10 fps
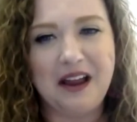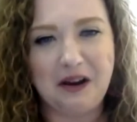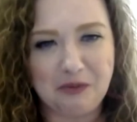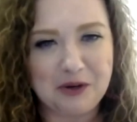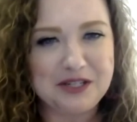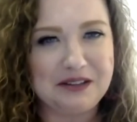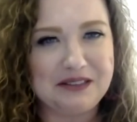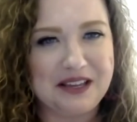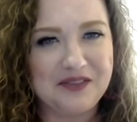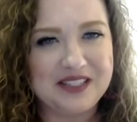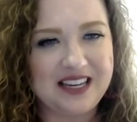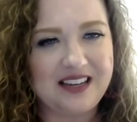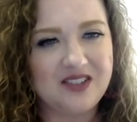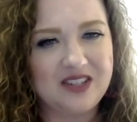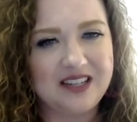appreciate the
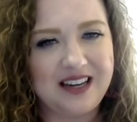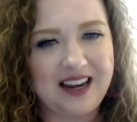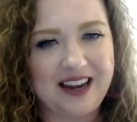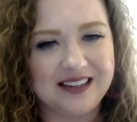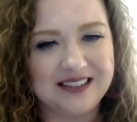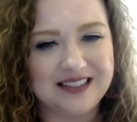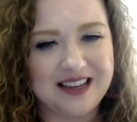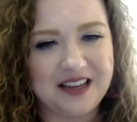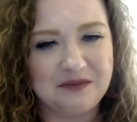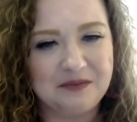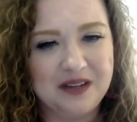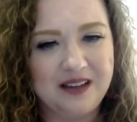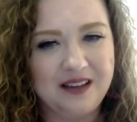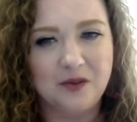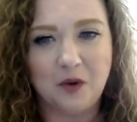invitation and
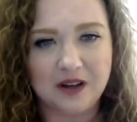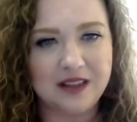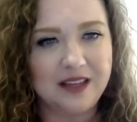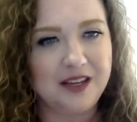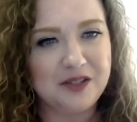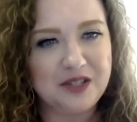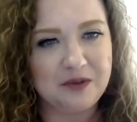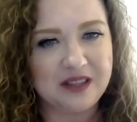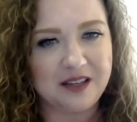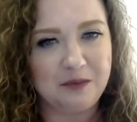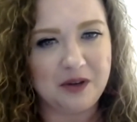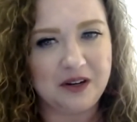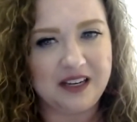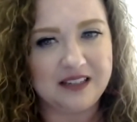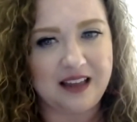the work that you do in the
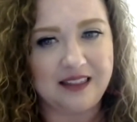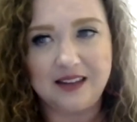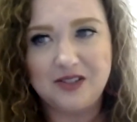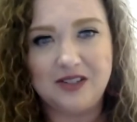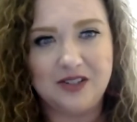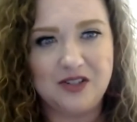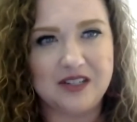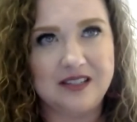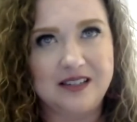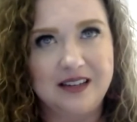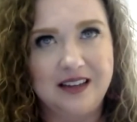community. I think to just,